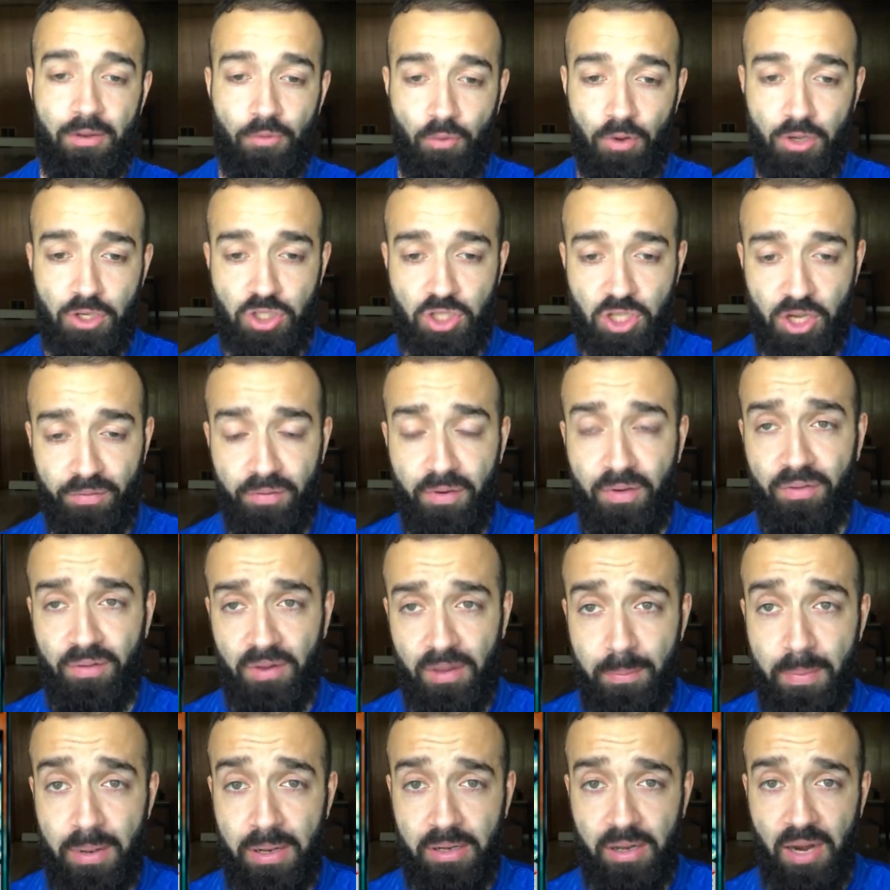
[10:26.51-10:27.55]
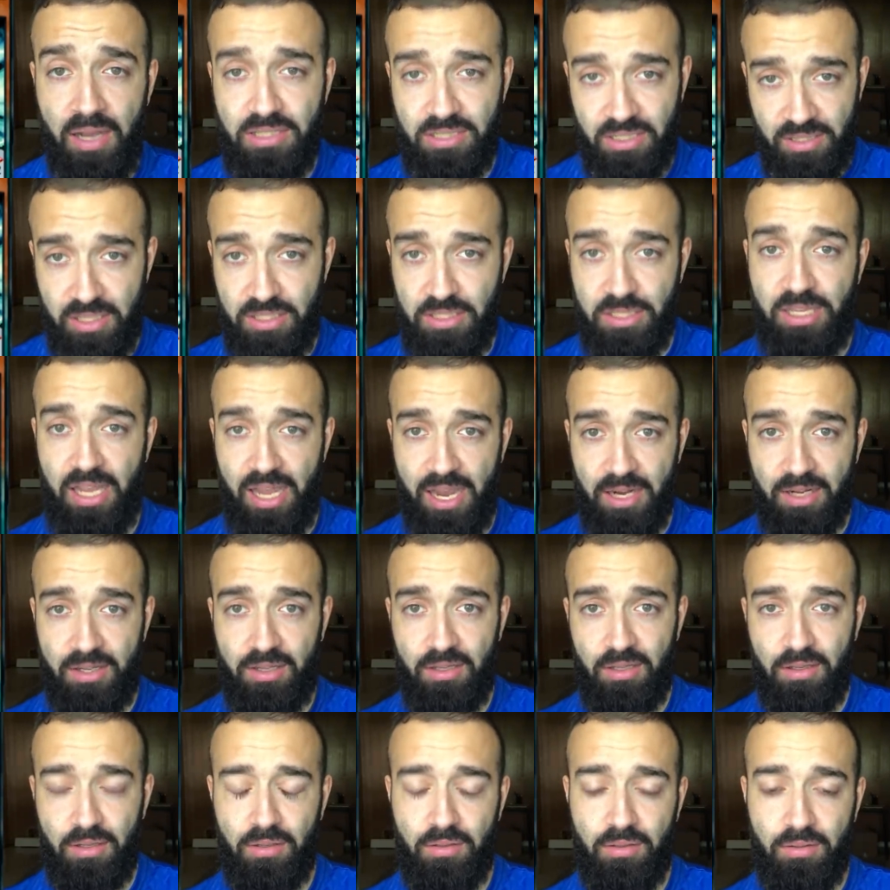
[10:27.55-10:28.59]
What Servant Endymion does in this deck,
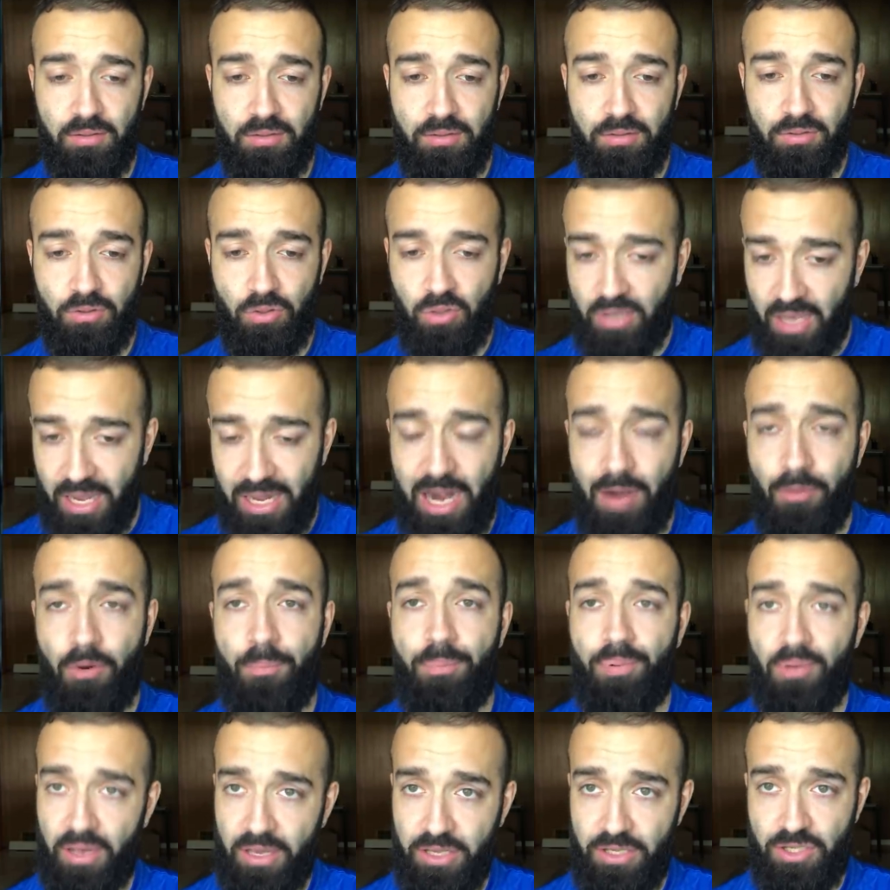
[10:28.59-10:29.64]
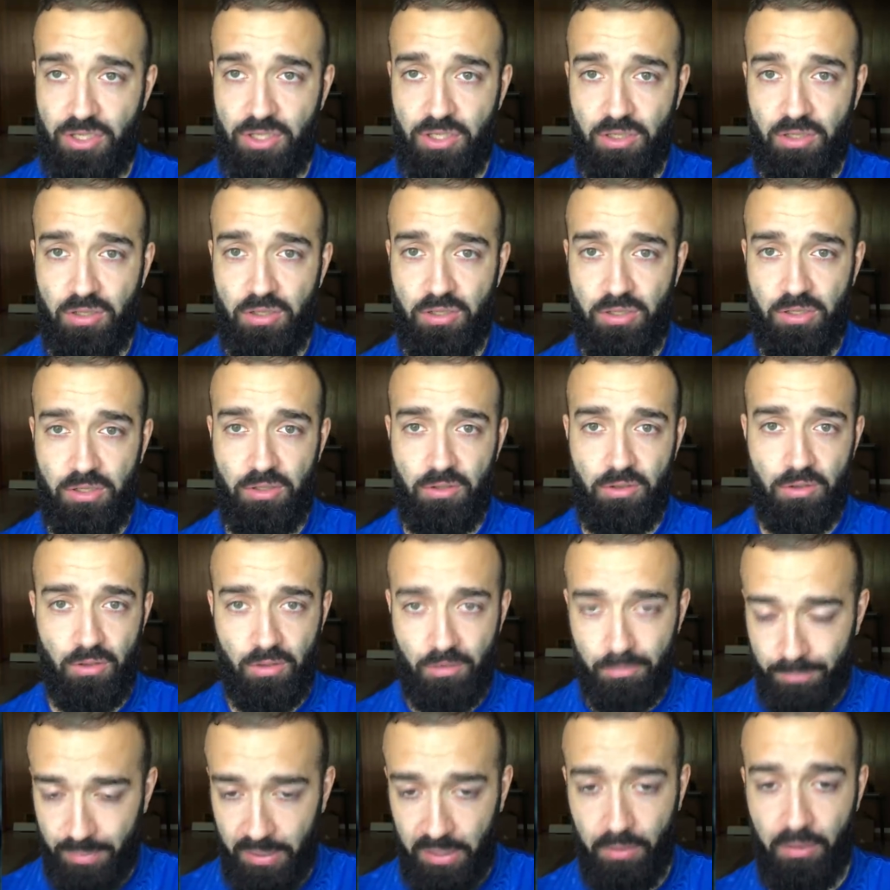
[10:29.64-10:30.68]
you cannot replace.
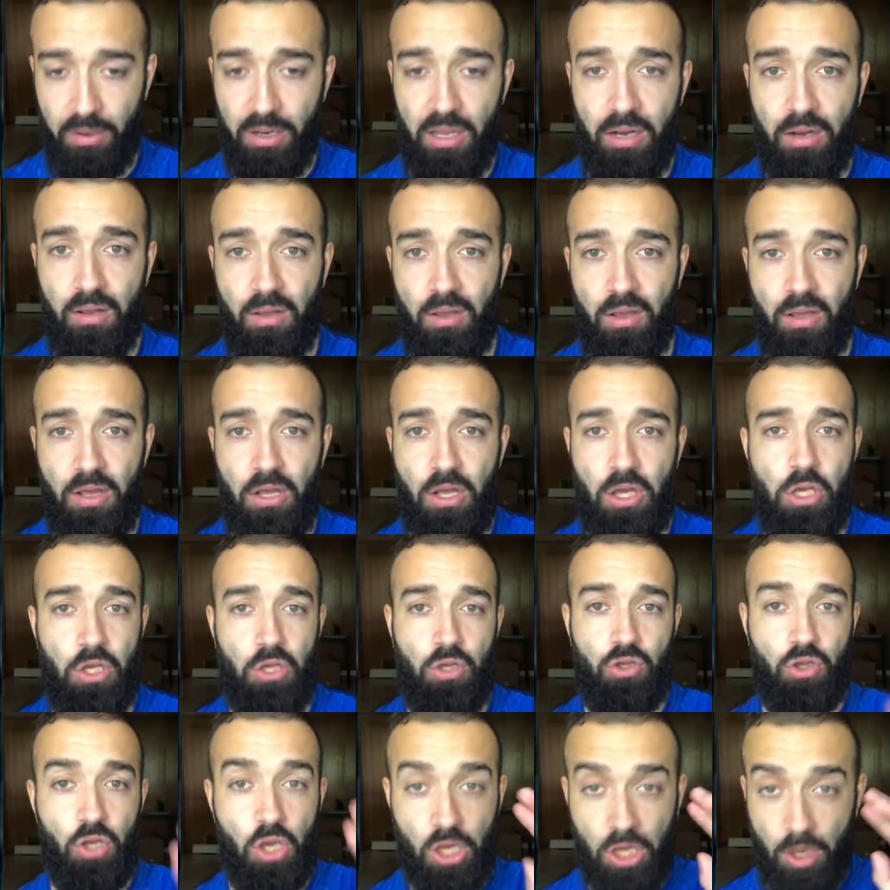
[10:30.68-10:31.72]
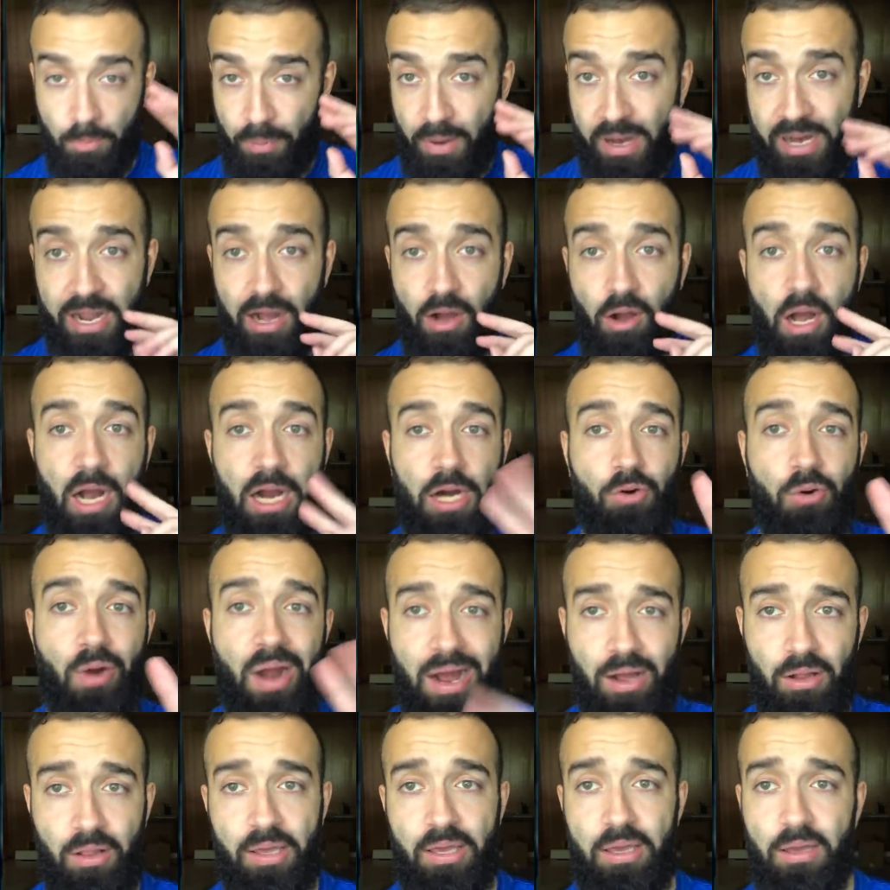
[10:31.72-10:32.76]
Period. You could bring out a
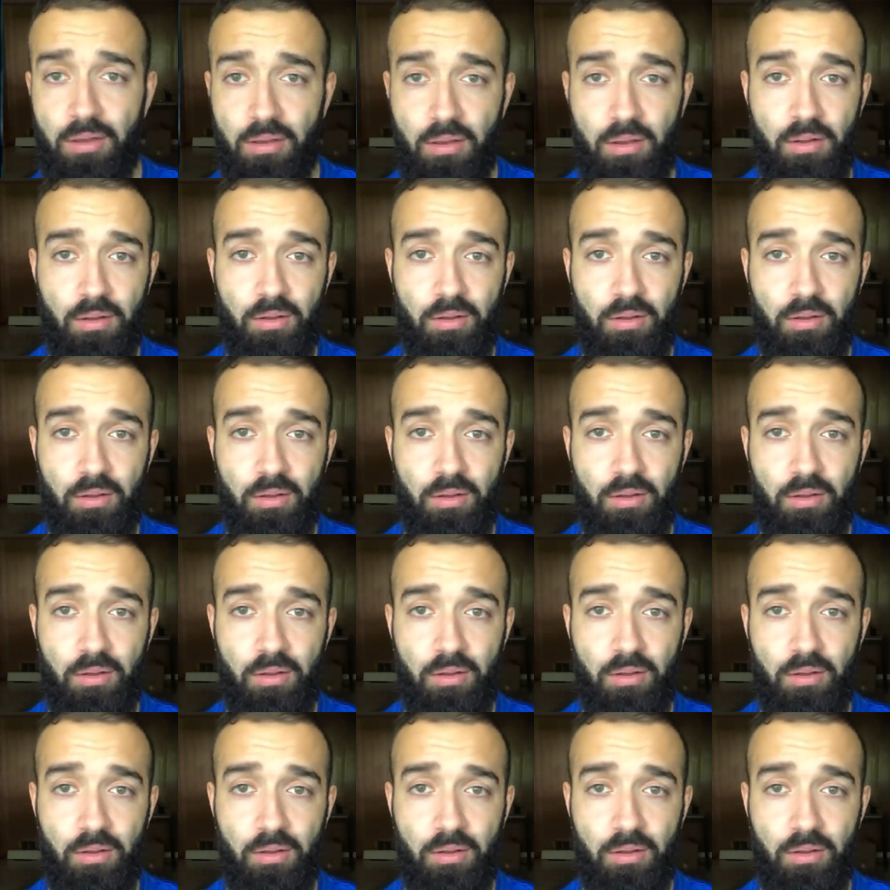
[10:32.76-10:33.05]
Crowley,